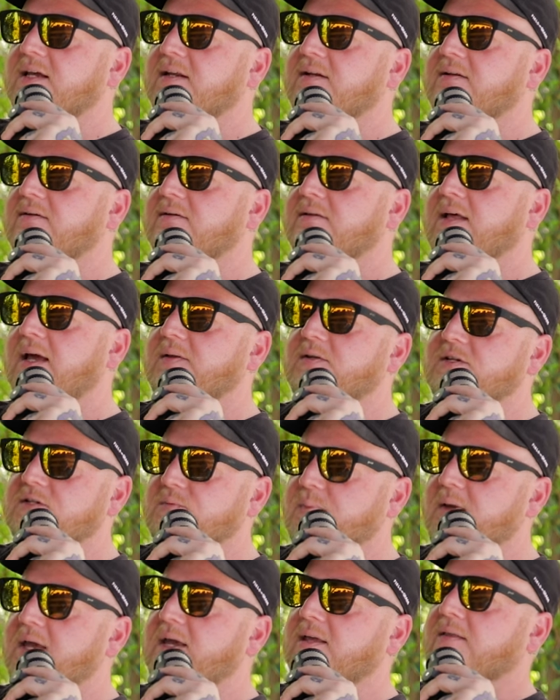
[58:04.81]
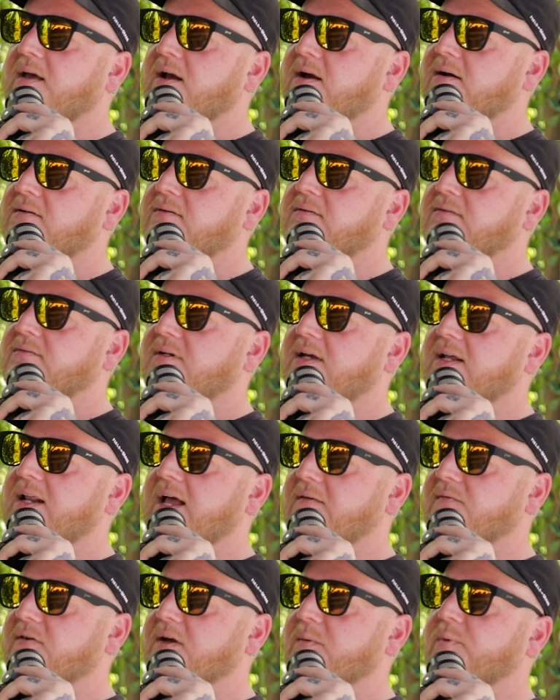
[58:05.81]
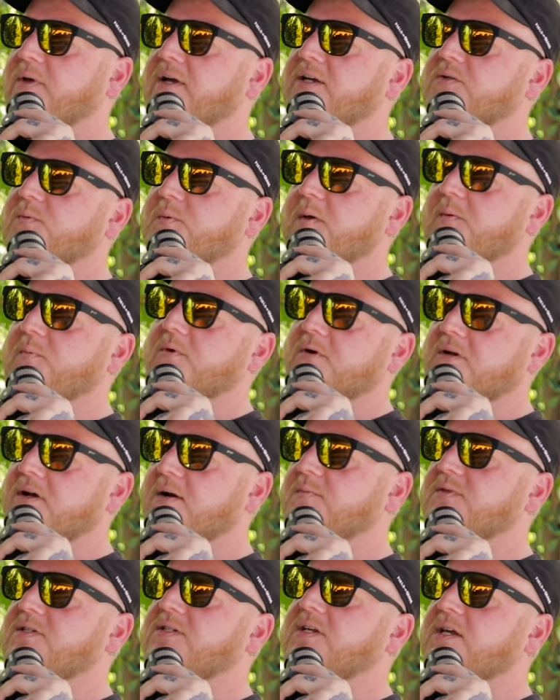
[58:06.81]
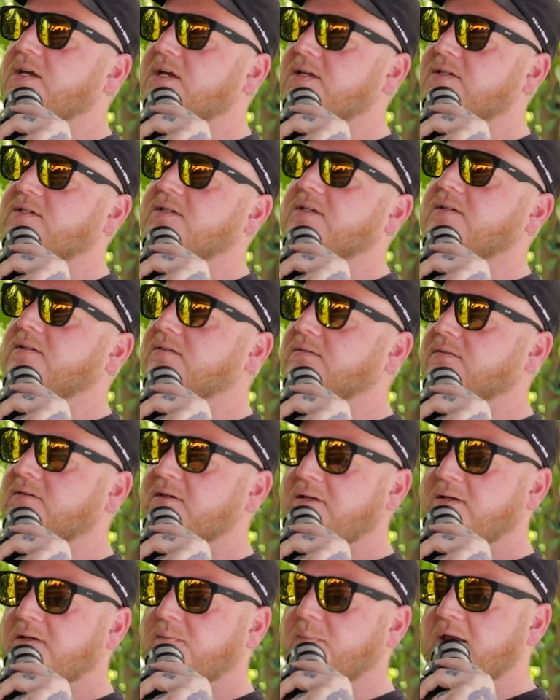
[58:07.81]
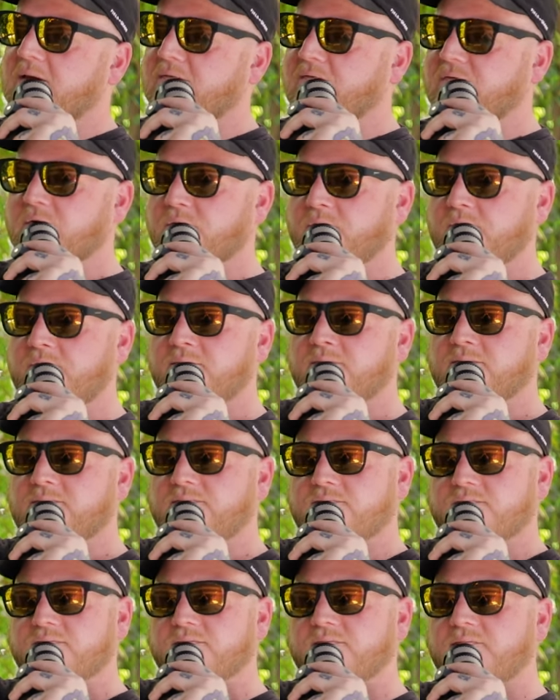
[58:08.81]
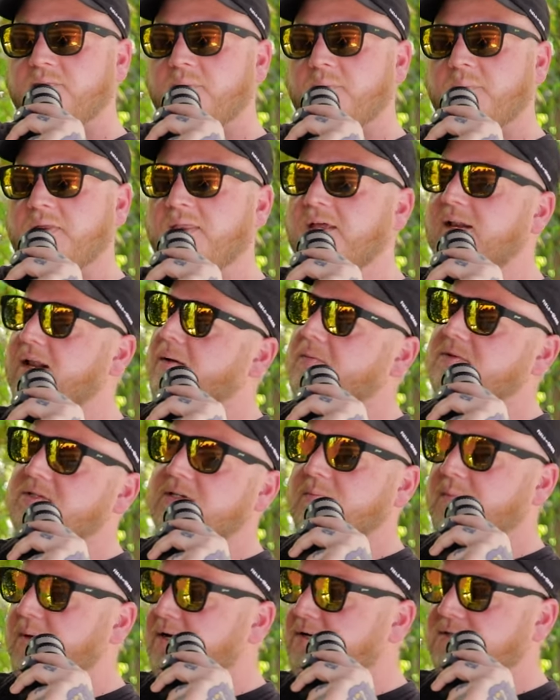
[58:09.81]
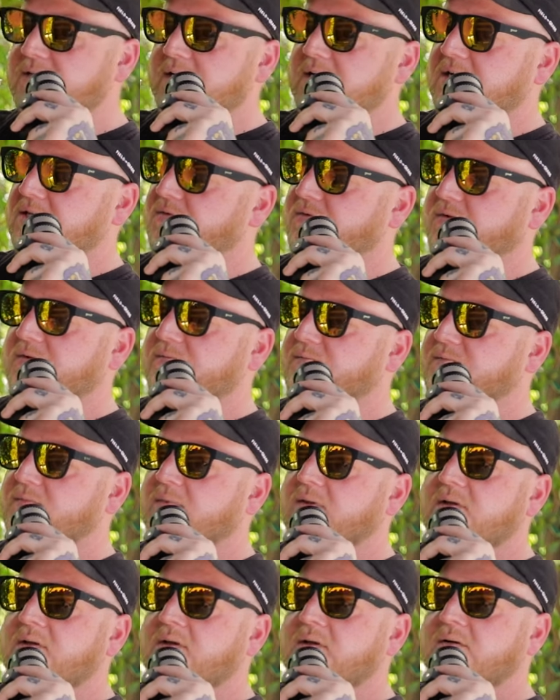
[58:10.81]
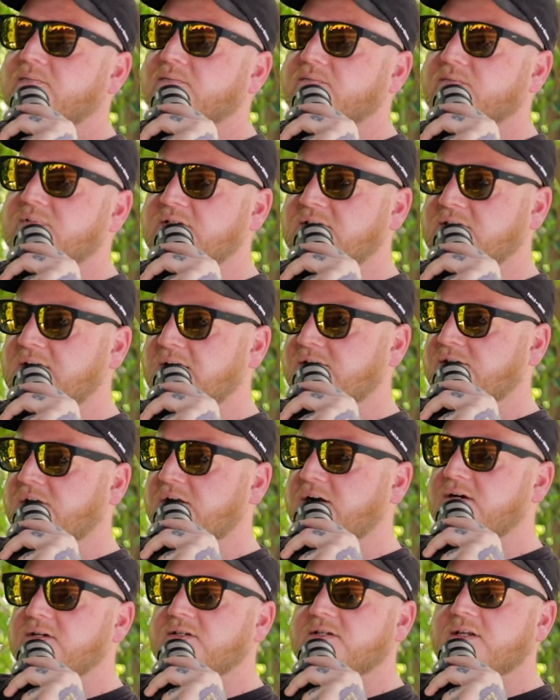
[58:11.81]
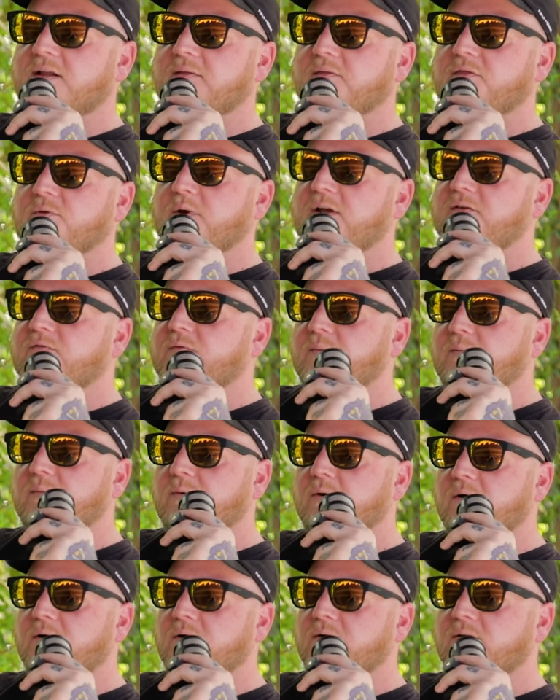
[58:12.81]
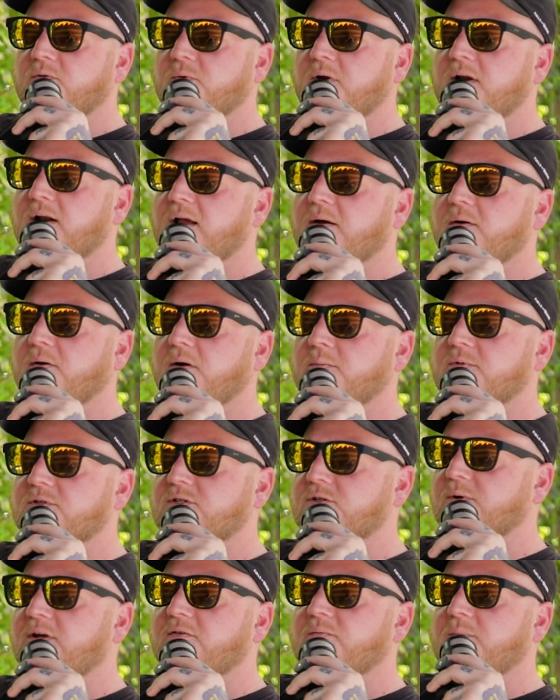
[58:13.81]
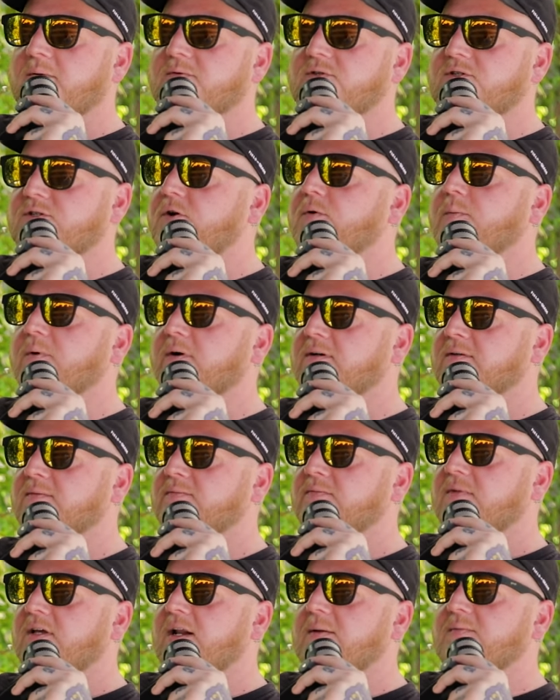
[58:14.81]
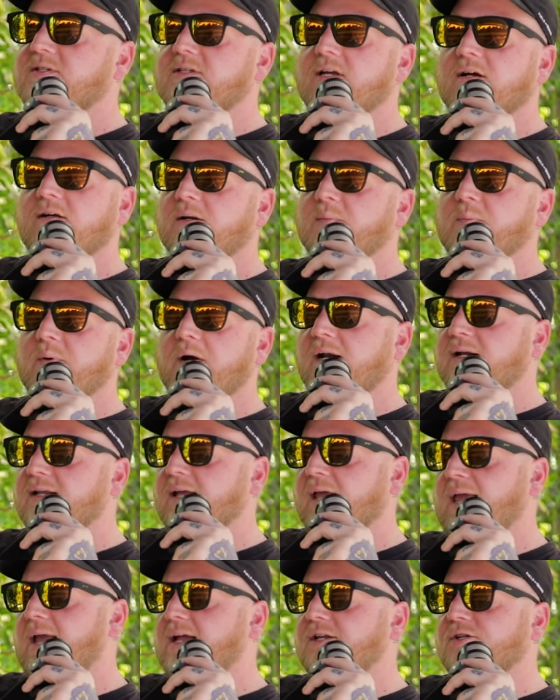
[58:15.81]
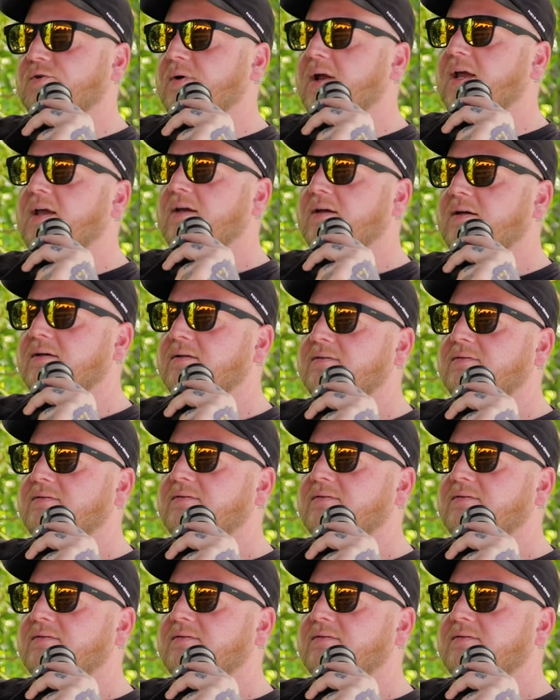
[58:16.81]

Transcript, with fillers: it, like just being there and having a place where people would come see us and make food. But then I was in beer sales for six years, and then three of them, or three, almost three of them, I was sober. I'm selling a product I can't drink,